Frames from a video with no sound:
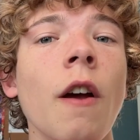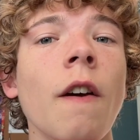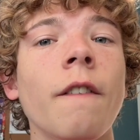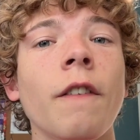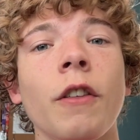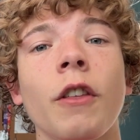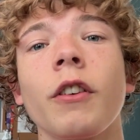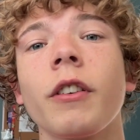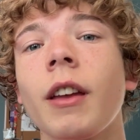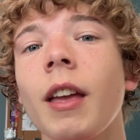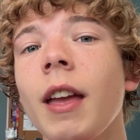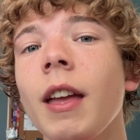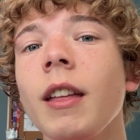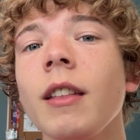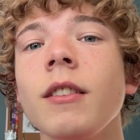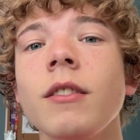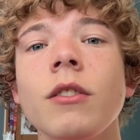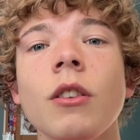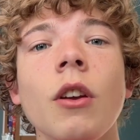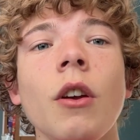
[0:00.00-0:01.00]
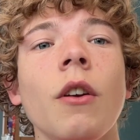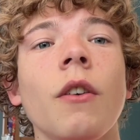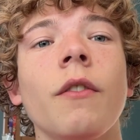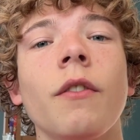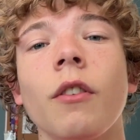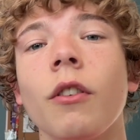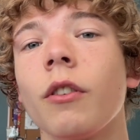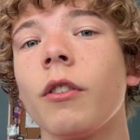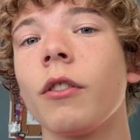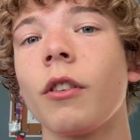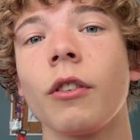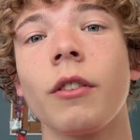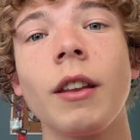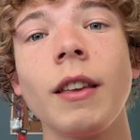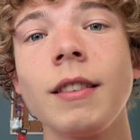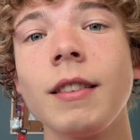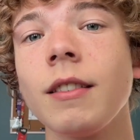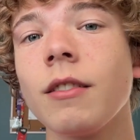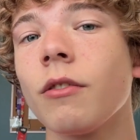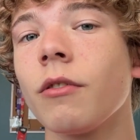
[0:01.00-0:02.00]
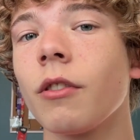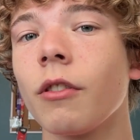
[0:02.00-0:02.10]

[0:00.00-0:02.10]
for their kids, for their nieces or